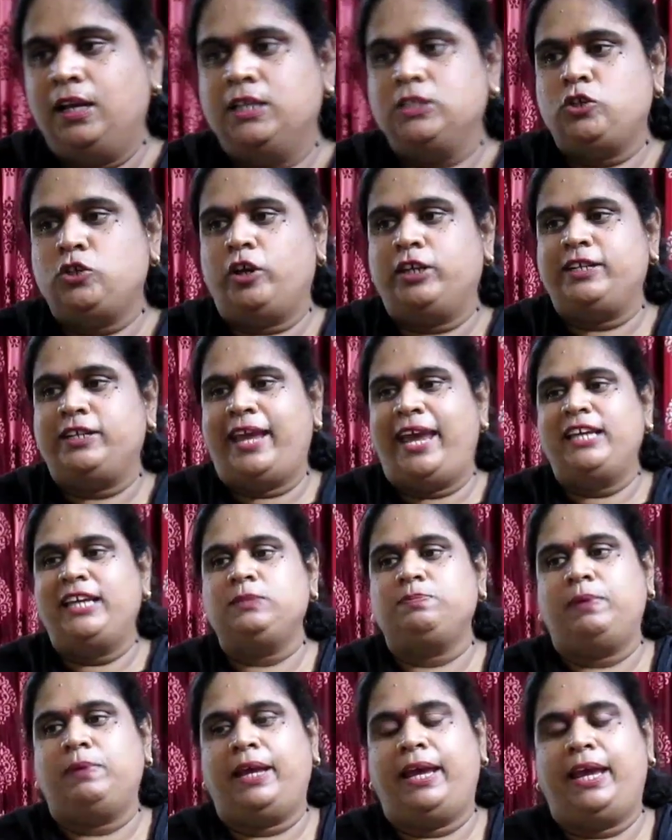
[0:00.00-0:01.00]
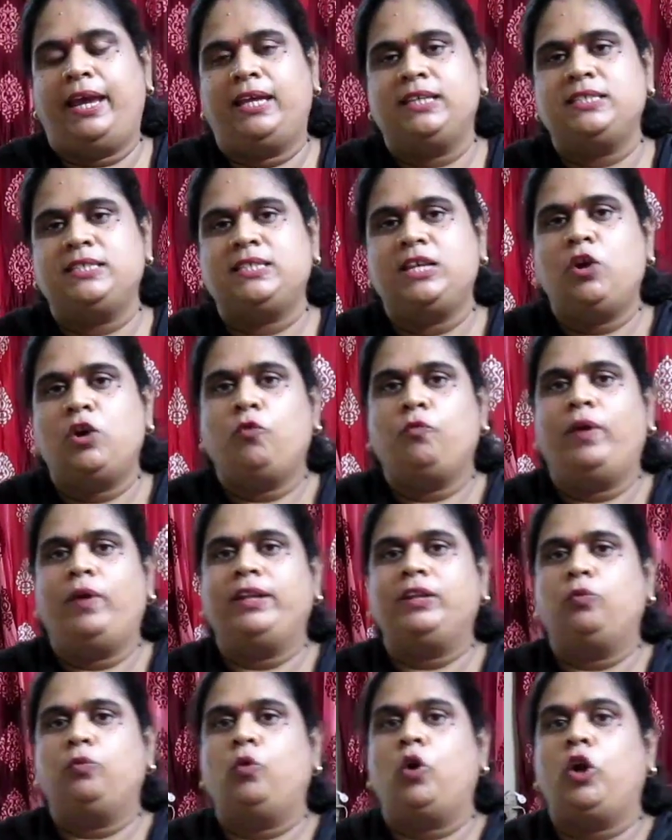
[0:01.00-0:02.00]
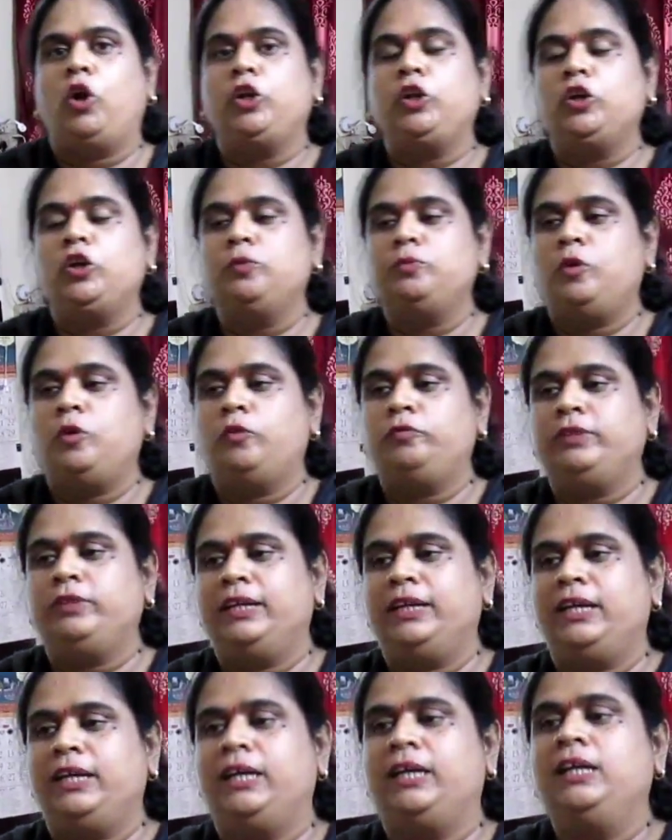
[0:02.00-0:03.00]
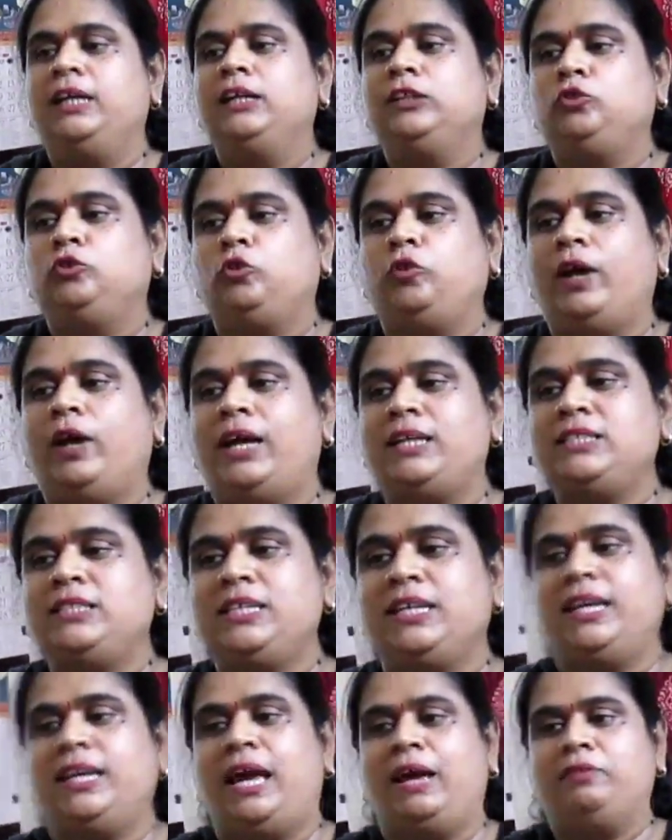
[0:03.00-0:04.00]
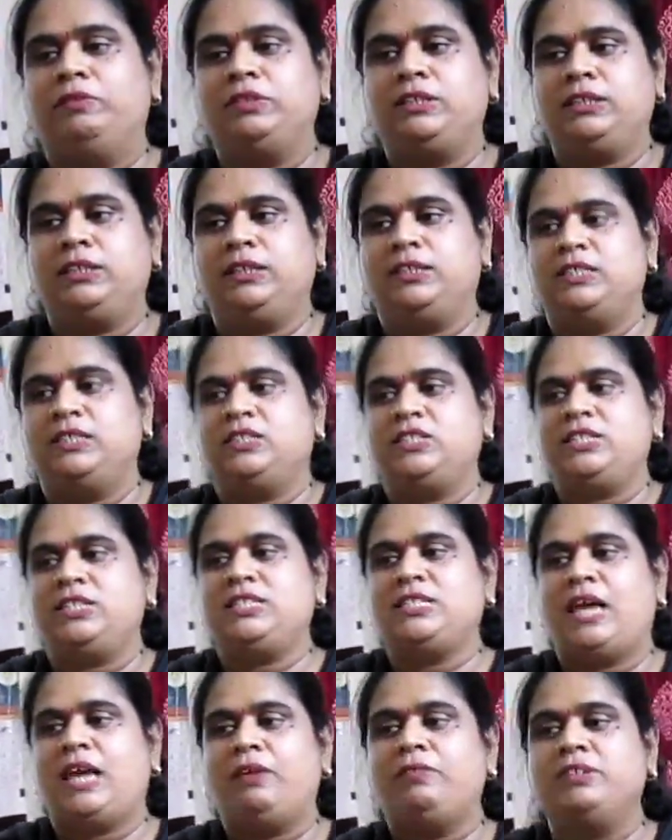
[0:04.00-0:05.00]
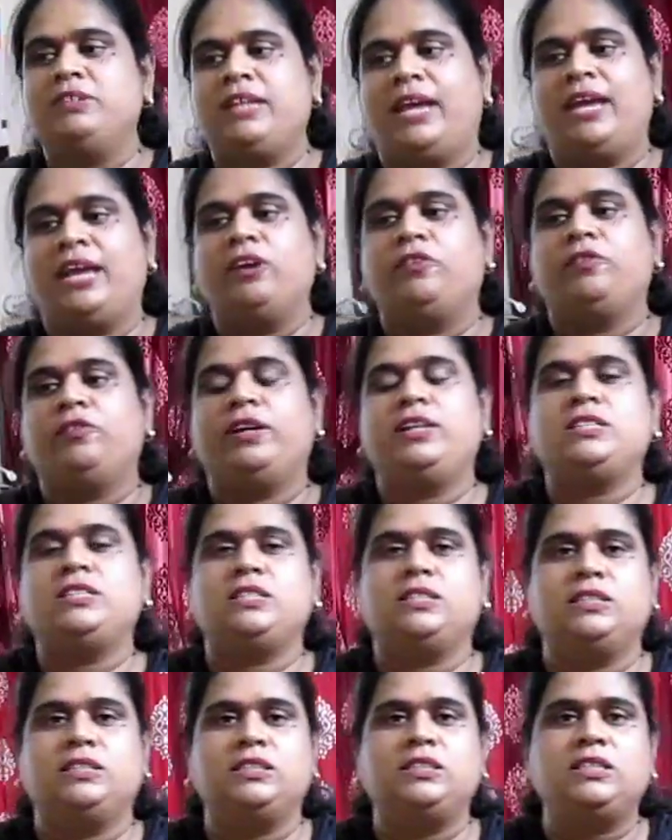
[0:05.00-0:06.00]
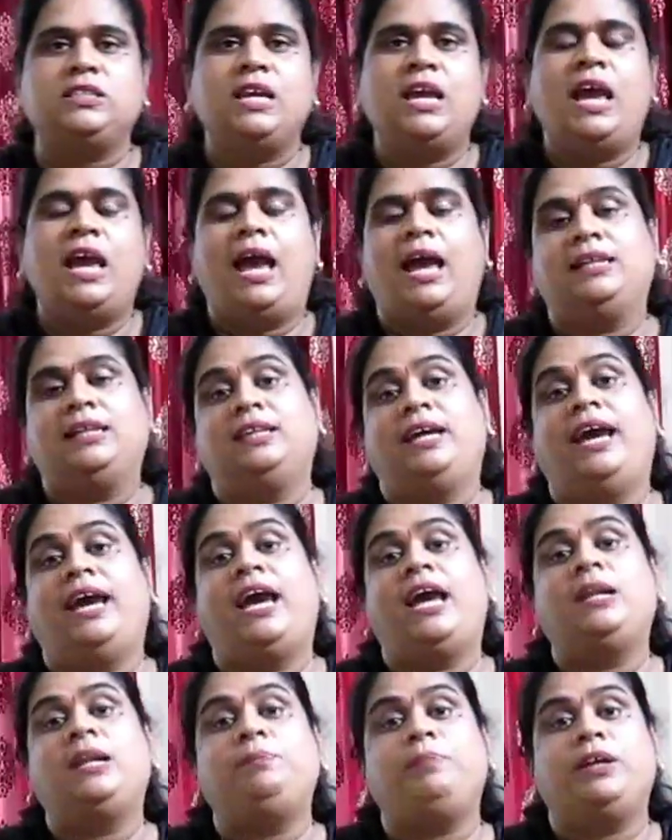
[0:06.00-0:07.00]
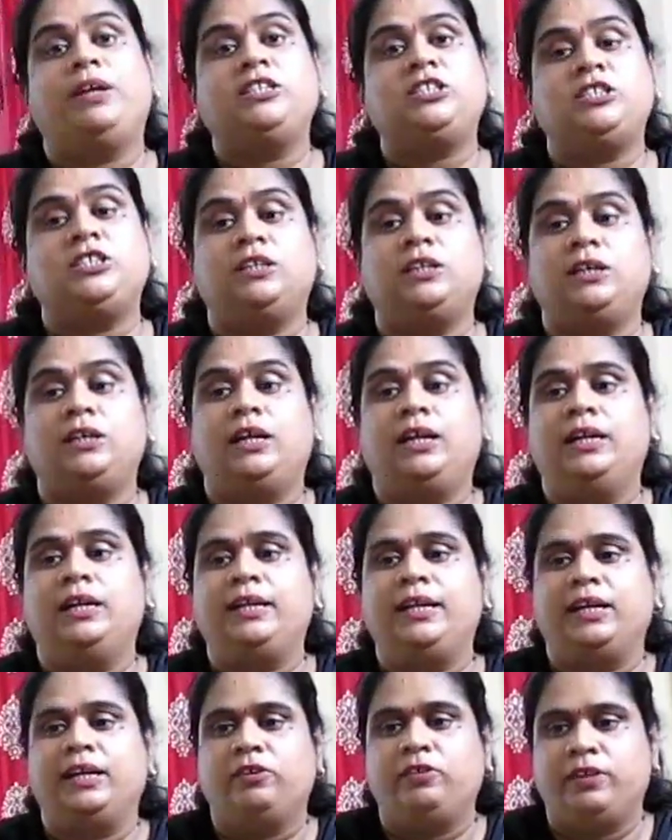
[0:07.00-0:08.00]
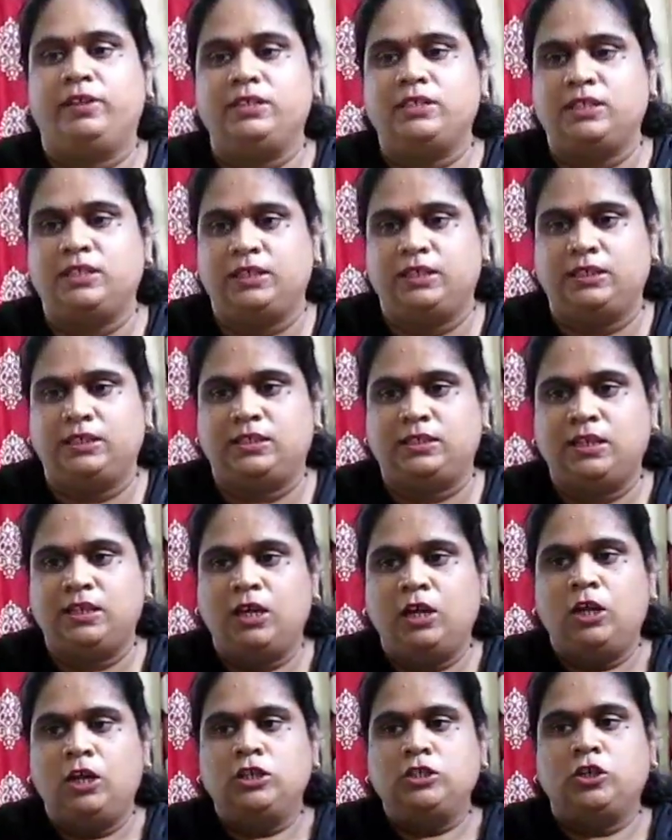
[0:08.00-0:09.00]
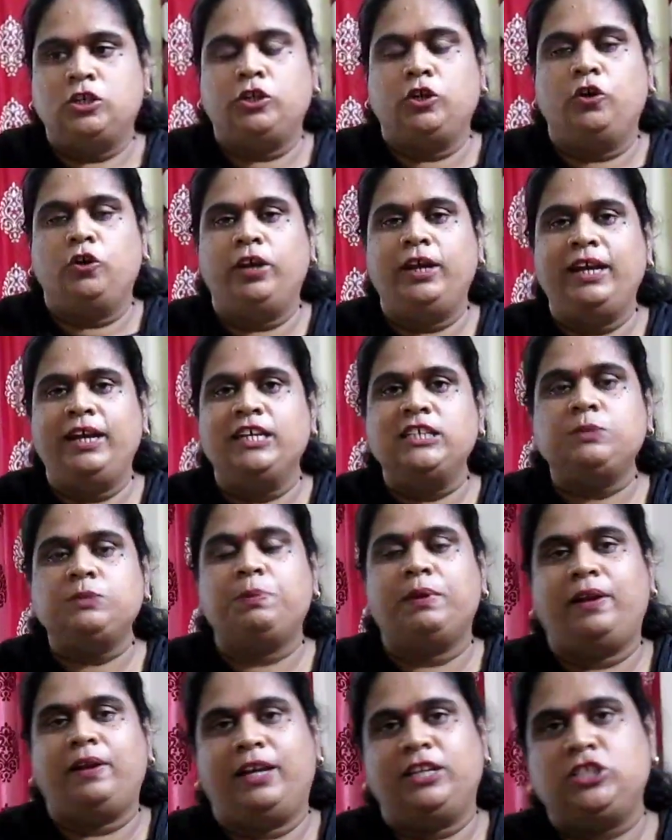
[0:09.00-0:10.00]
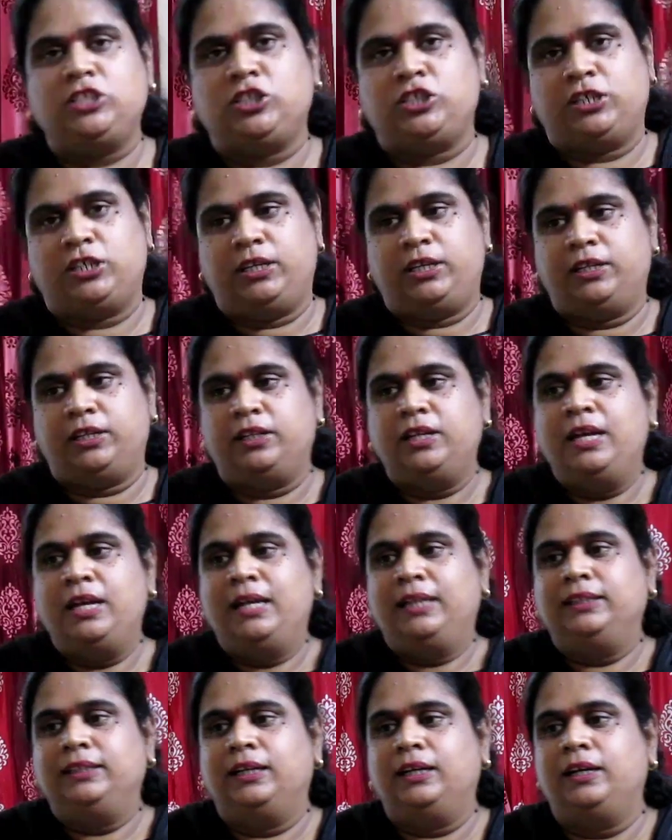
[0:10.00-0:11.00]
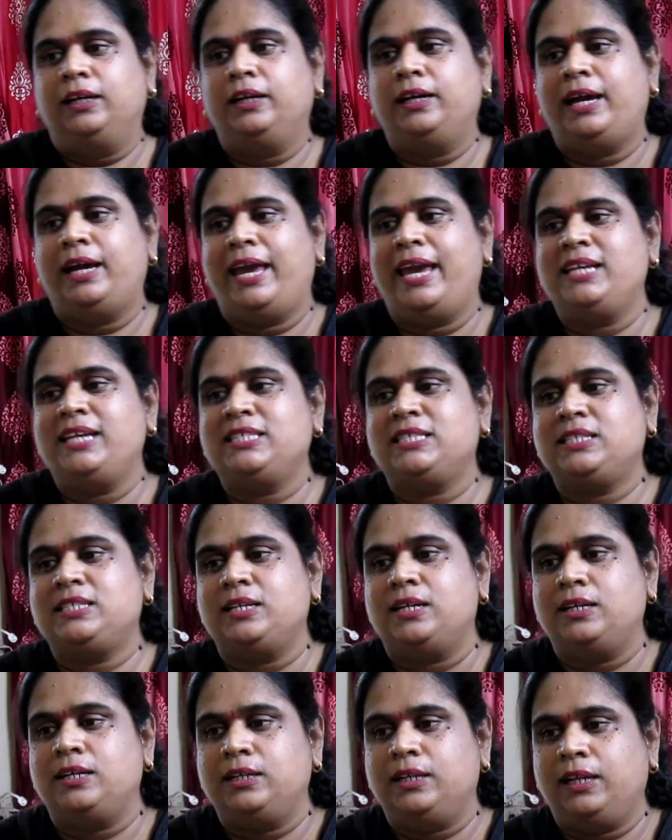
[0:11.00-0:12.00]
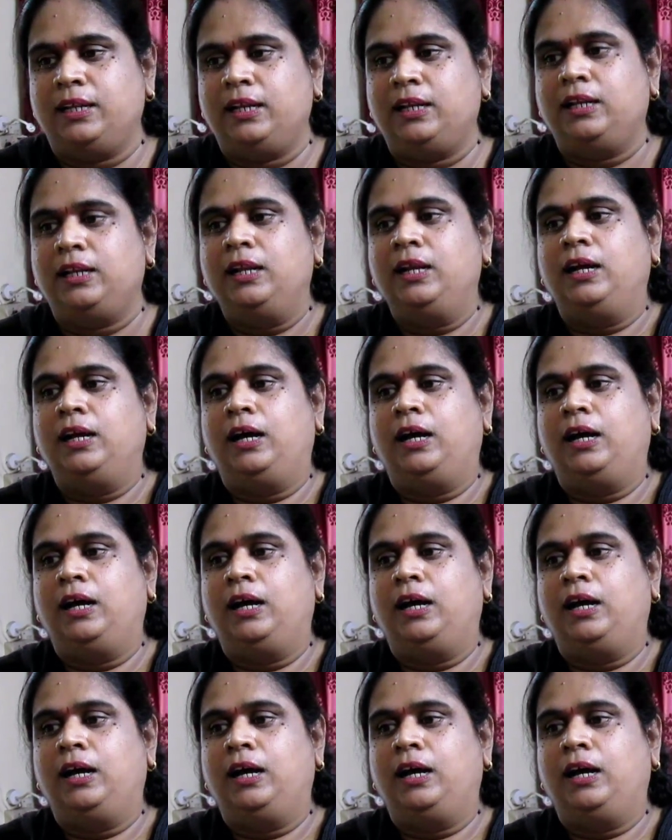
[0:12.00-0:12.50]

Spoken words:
So it takes place when the volume of the thoracic cavity, that is the chest cavity, increases and the air pressure decreases. So during inspiration, the external